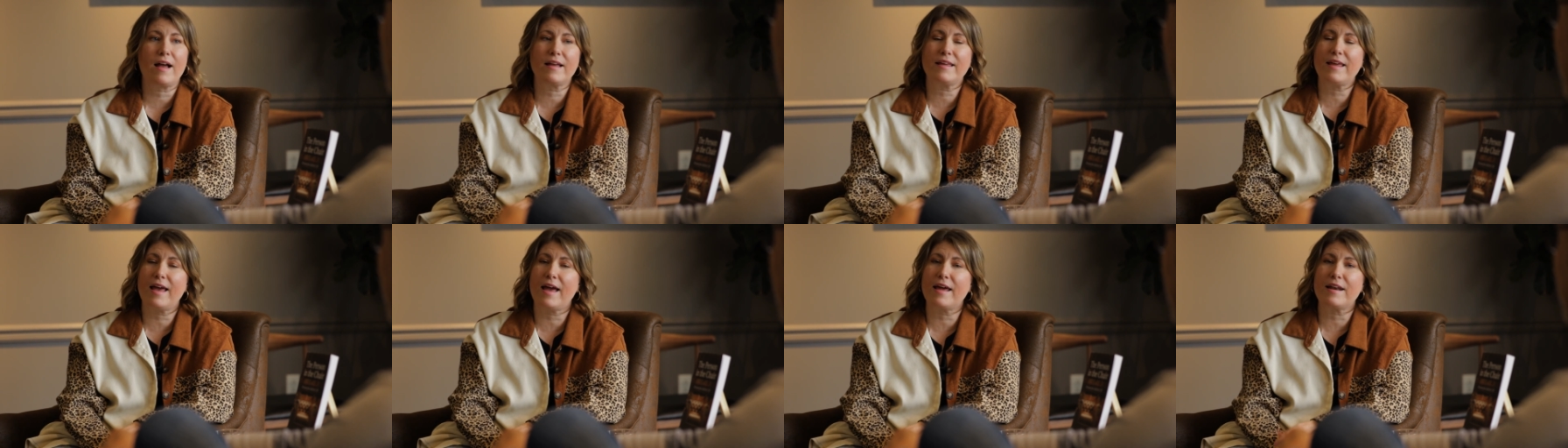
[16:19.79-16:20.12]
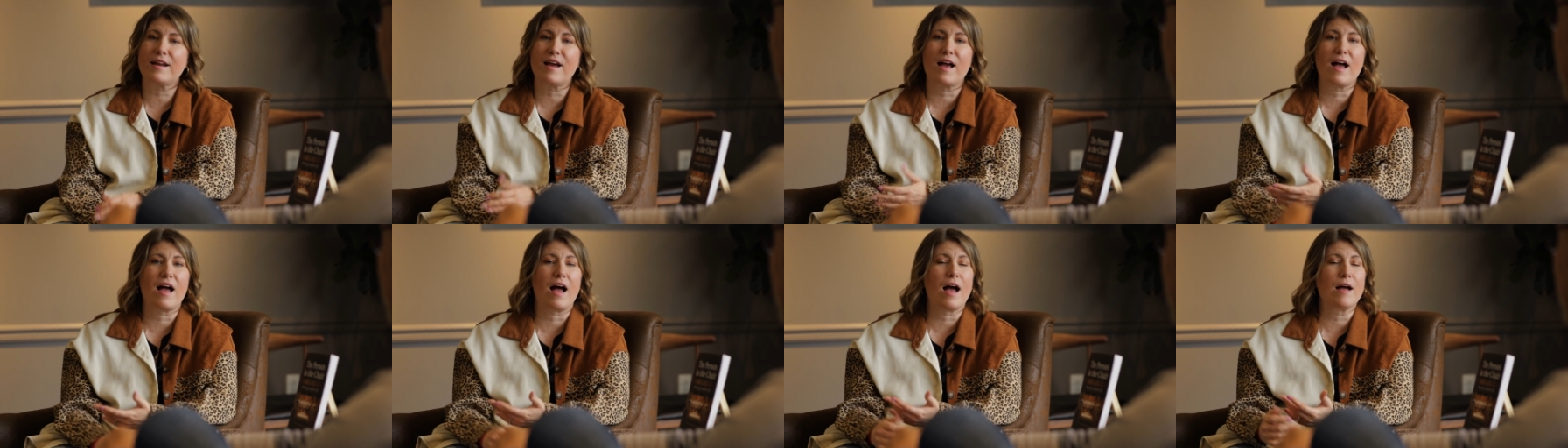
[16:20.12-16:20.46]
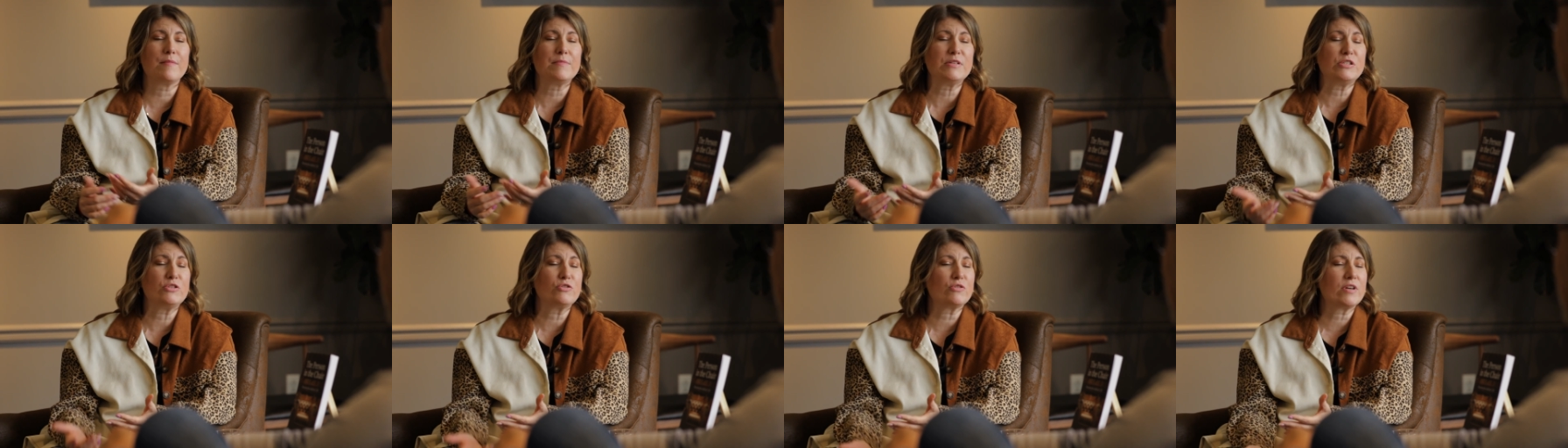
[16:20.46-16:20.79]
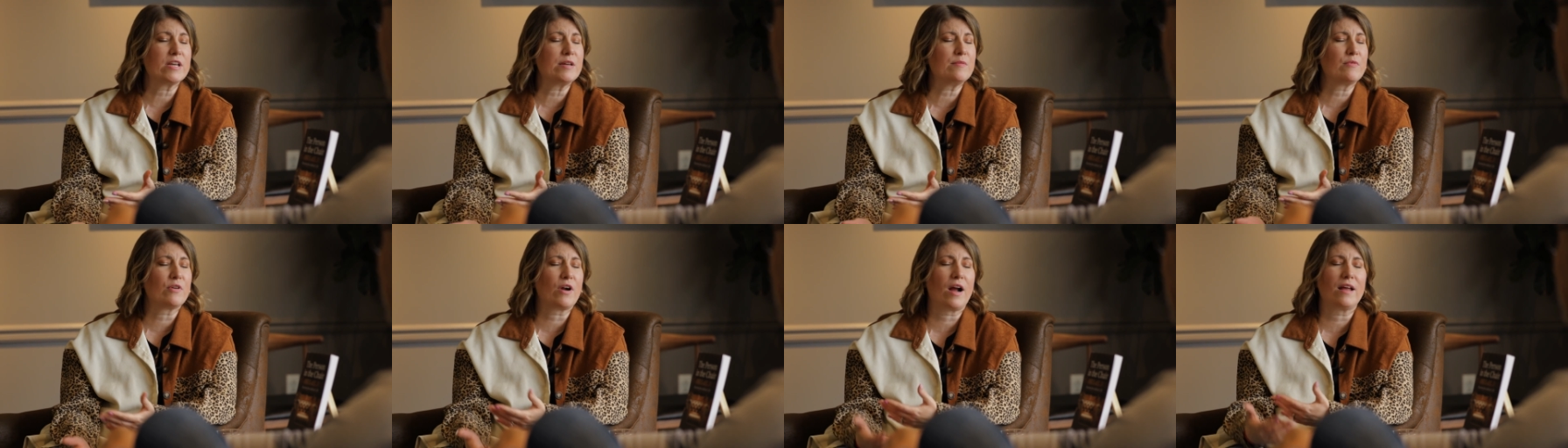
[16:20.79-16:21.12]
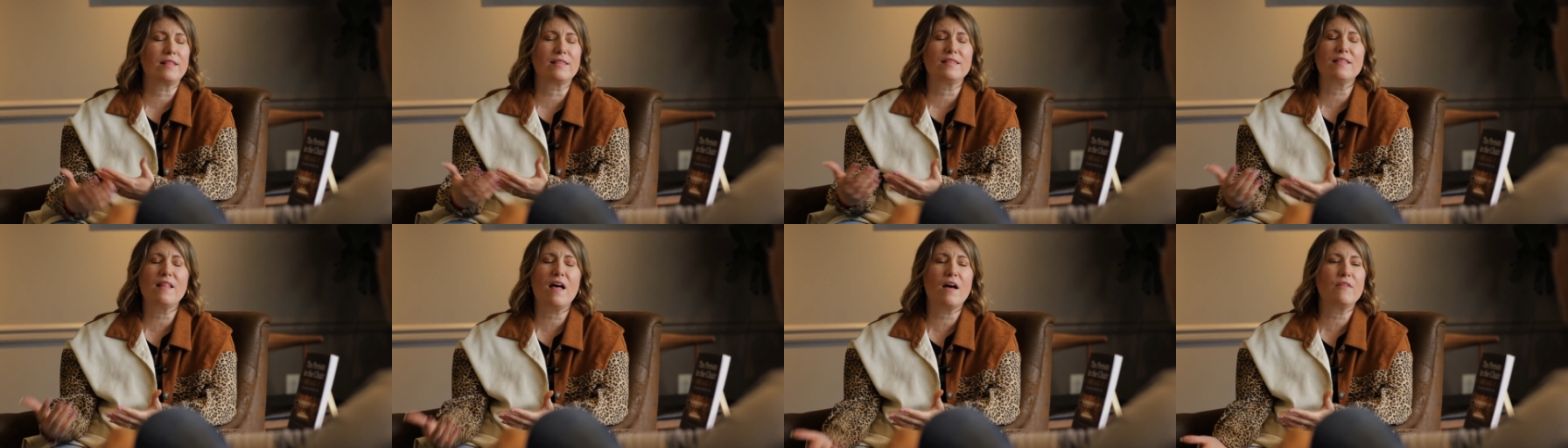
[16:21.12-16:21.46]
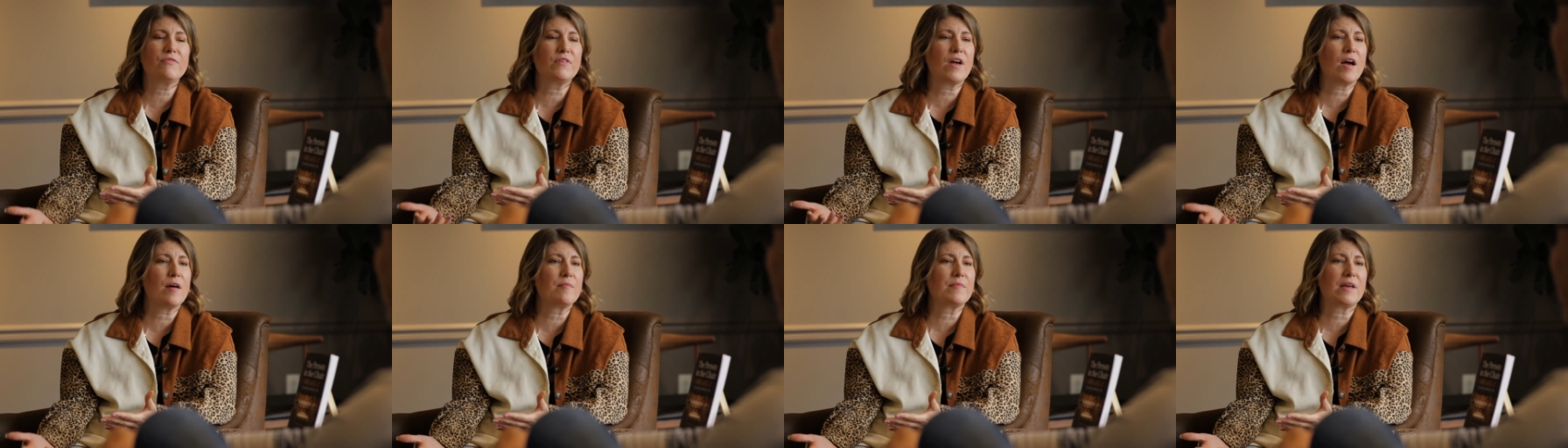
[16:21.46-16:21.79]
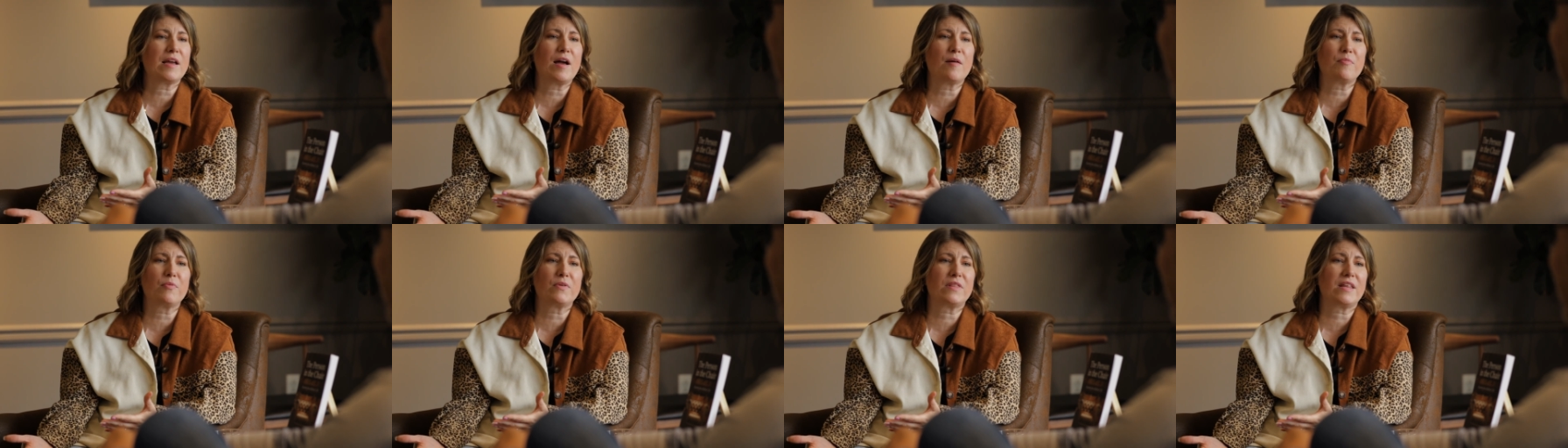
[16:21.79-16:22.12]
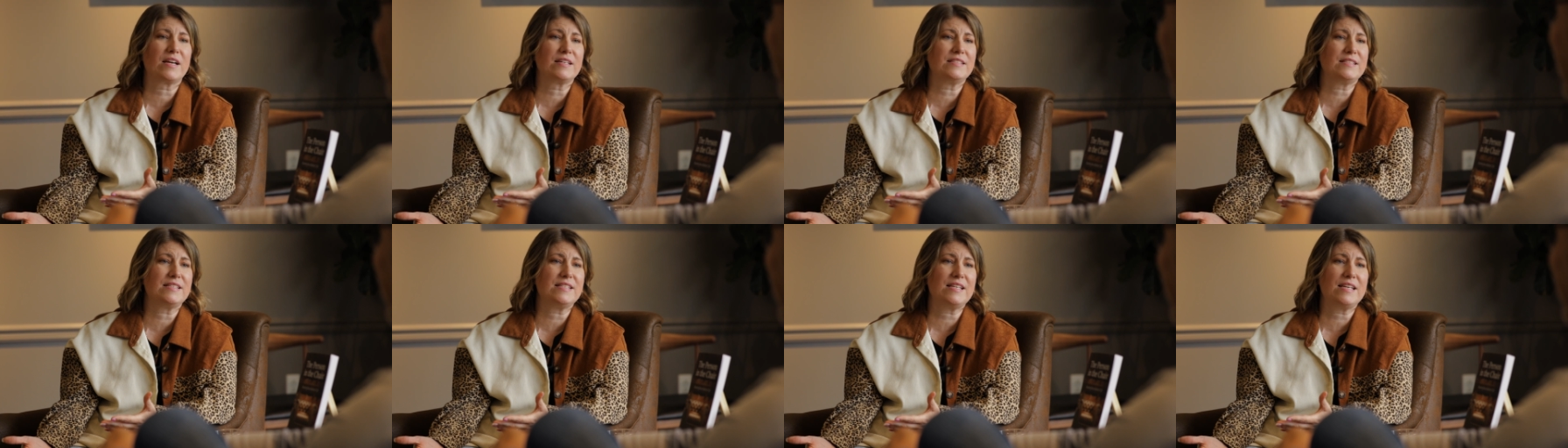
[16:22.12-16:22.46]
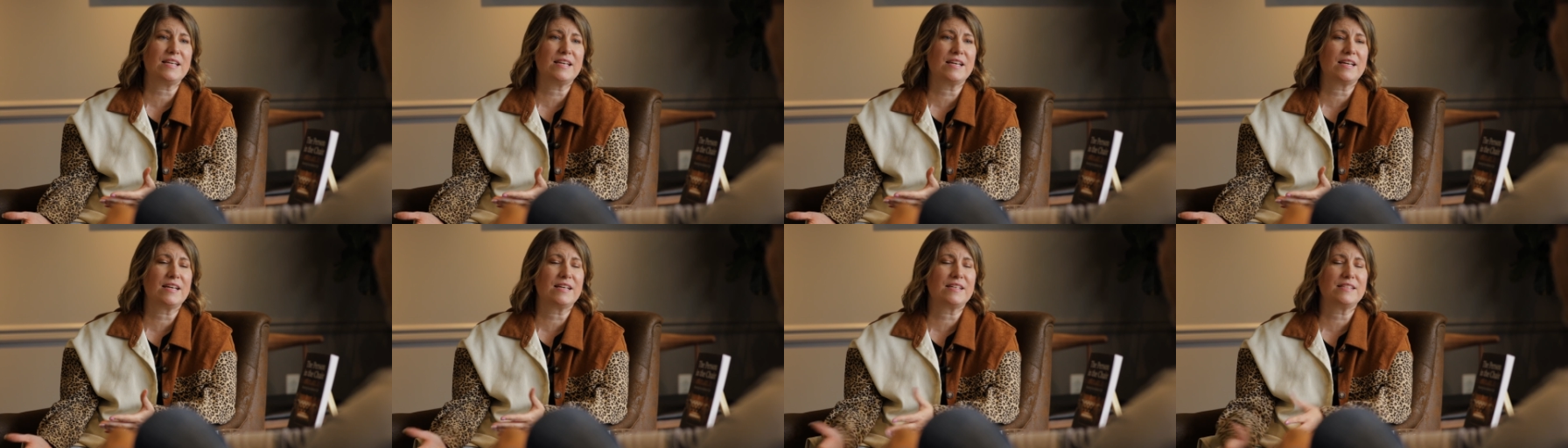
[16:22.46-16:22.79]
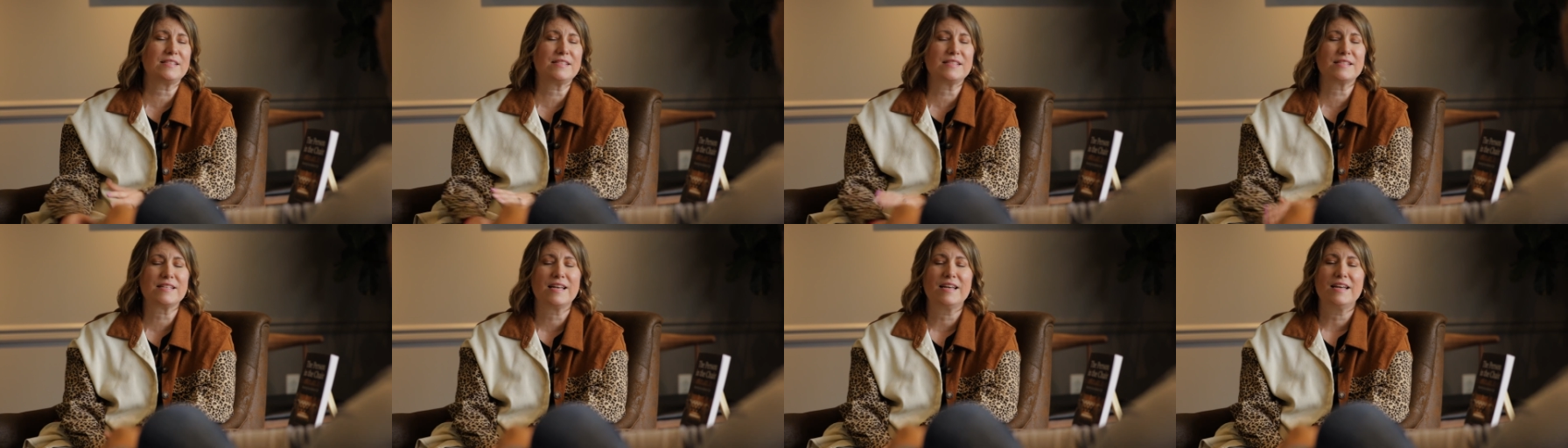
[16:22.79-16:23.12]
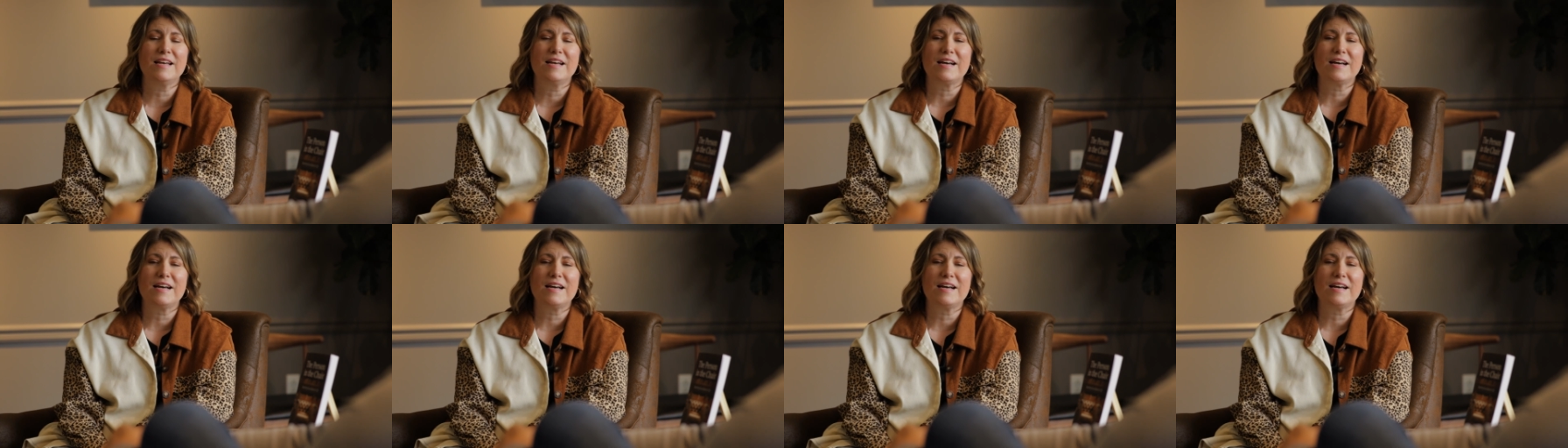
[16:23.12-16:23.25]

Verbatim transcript: Again, I, am a dreamer. I love coming up with ideas.